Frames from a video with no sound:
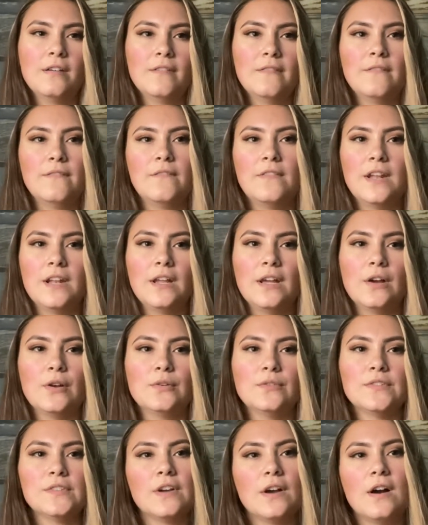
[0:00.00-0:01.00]
videos
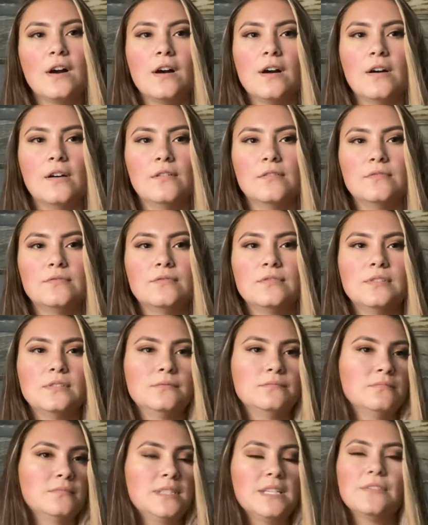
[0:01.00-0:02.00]
of
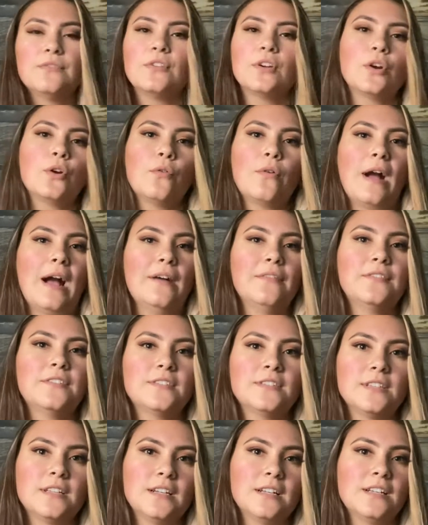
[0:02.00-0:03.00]
different crafts
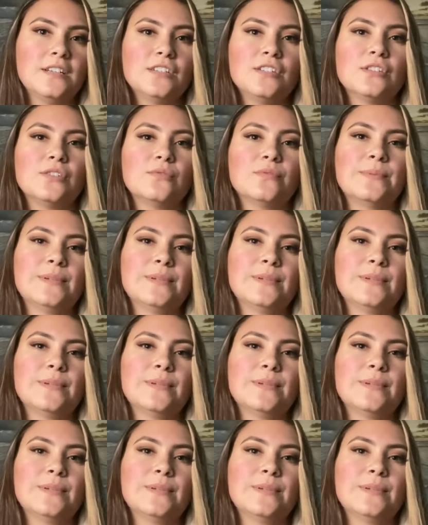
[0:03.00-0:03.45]
that I do